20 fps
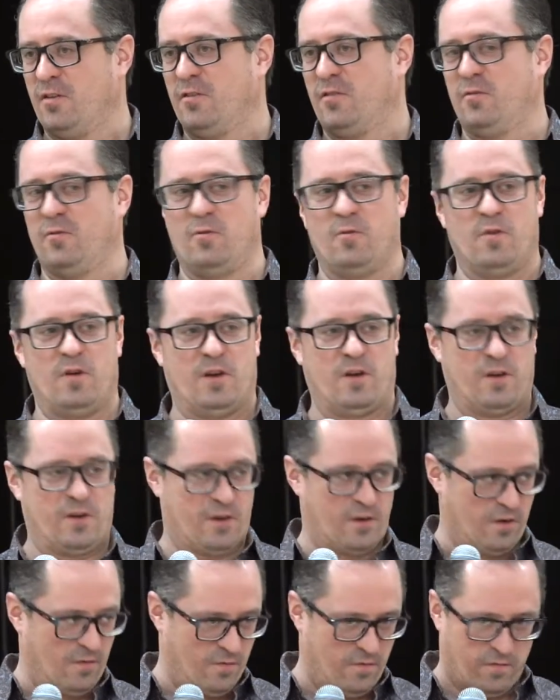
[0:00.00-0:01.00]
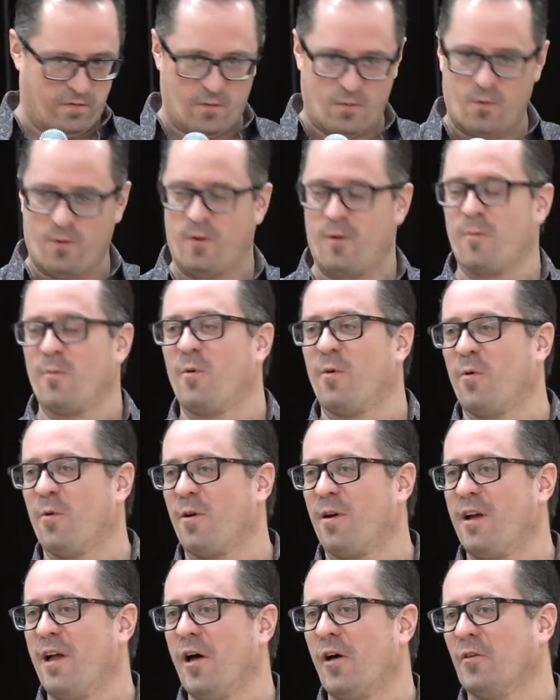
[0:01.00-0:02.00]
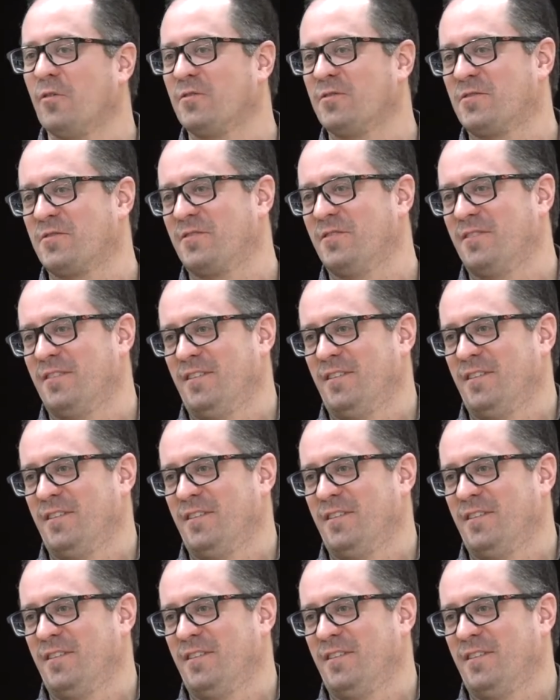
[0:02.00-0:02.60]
to conform or else?